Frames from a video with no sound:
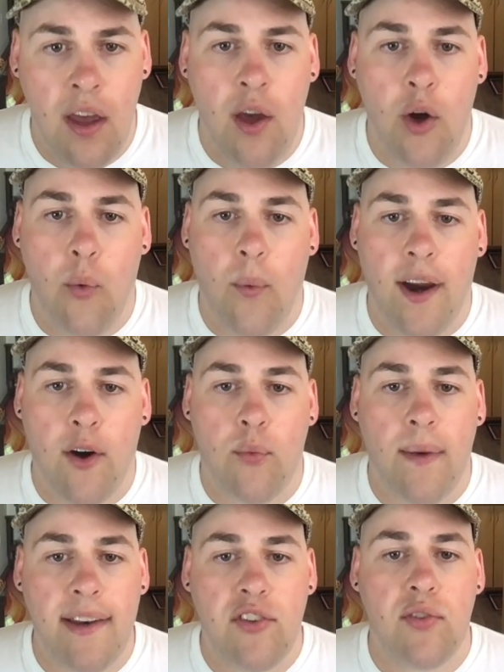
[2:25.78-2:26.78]
where
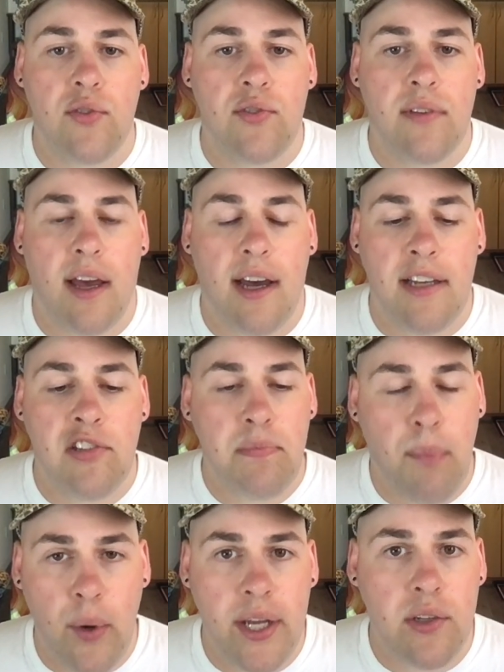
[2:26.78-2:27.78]
Rachel's
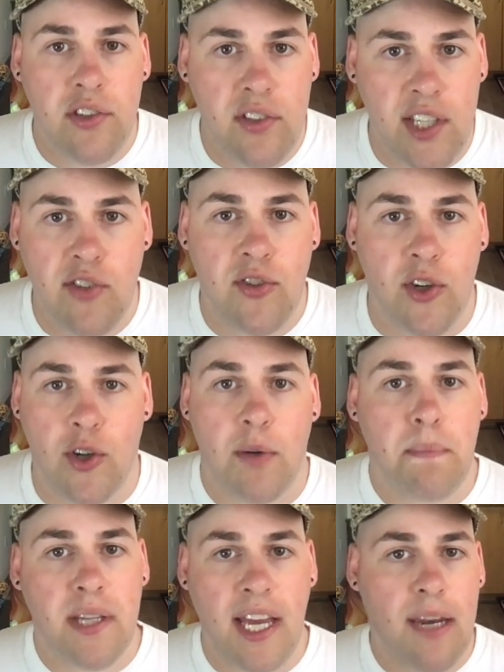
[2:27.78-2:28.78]
spoiled sister,
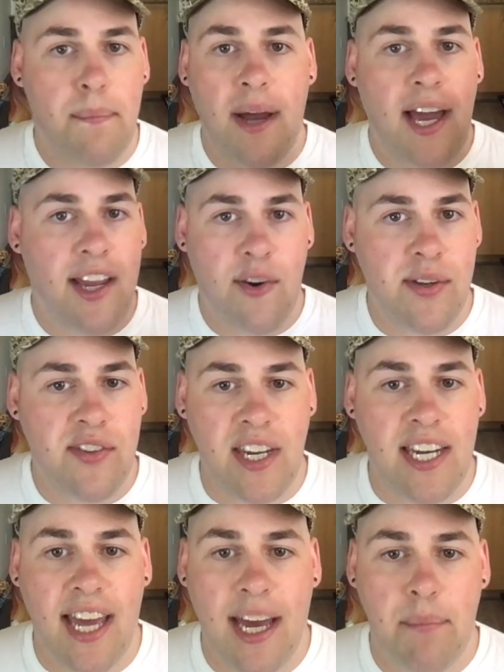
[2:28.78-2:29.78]
played by
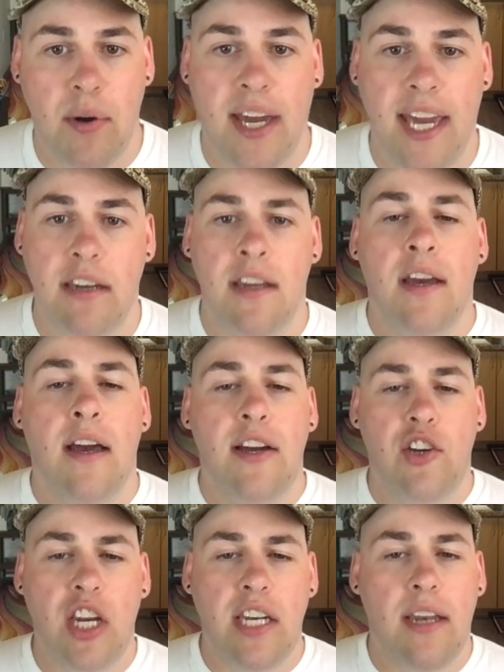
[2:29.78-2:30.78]
Christina Applegate,
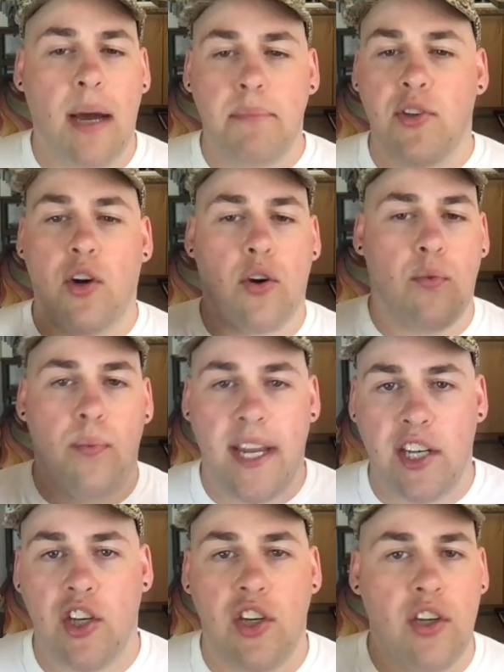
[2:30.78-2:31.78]
she dumps her
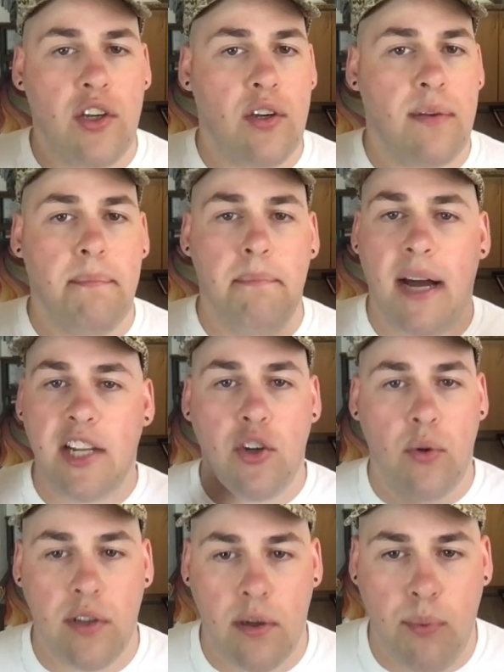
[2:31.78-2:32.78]
rich, much
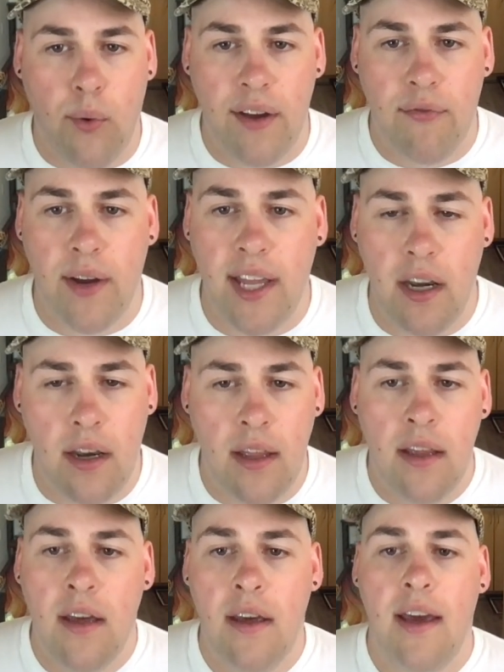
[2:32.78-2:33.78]
older boyfriend
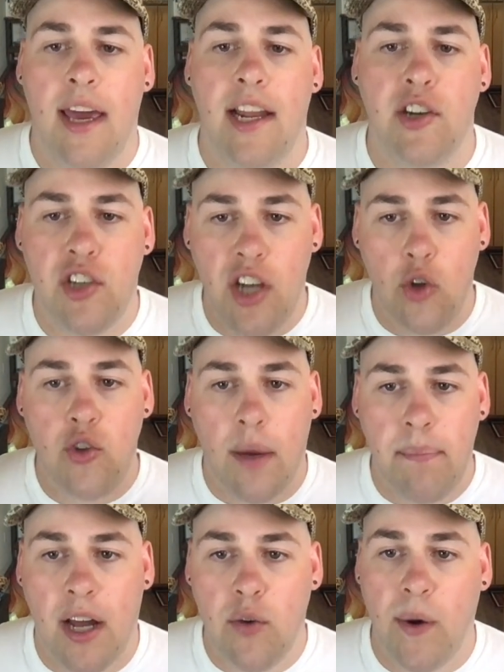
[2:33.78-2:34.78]
and shows
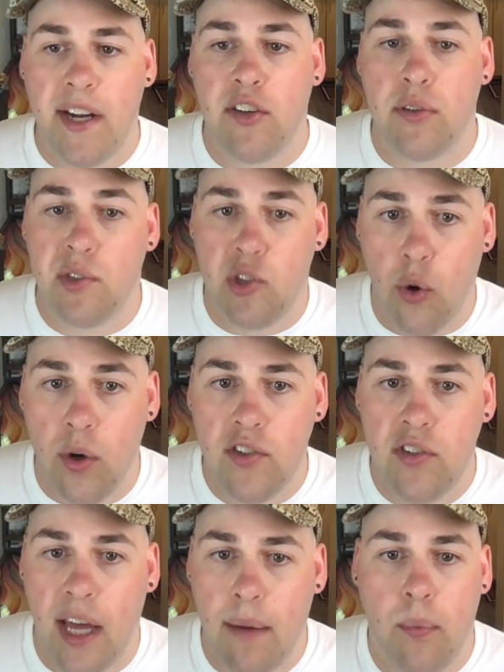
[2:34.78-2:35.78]
up on Rachel's
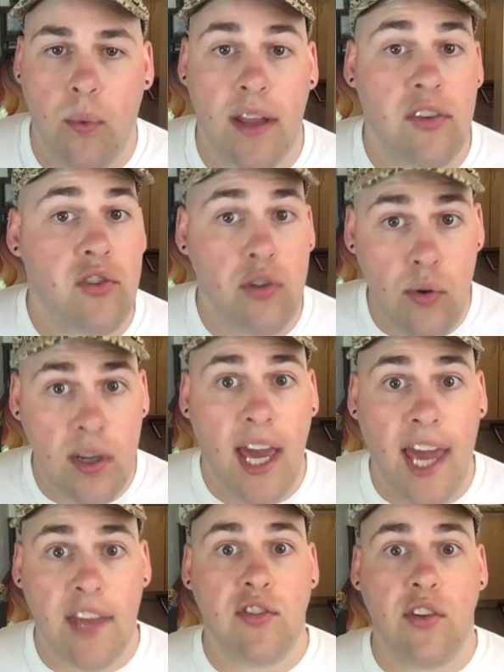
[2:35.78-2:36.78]
doorstep with
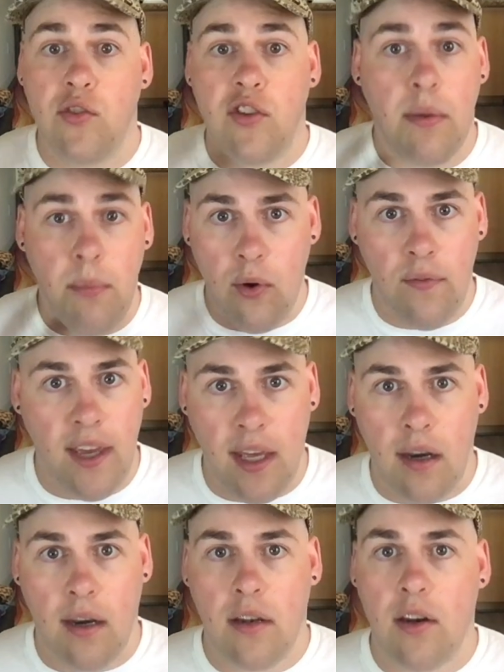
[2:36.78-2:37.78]
suitcases to move
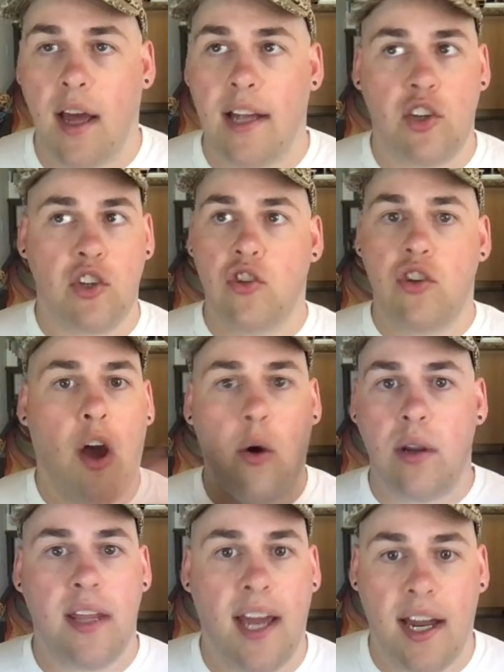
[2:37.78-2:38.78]
in, just
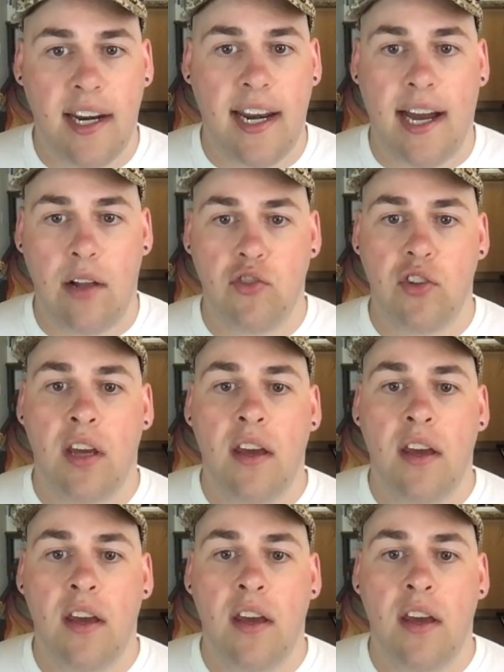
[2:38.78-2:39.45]
totally unannounced.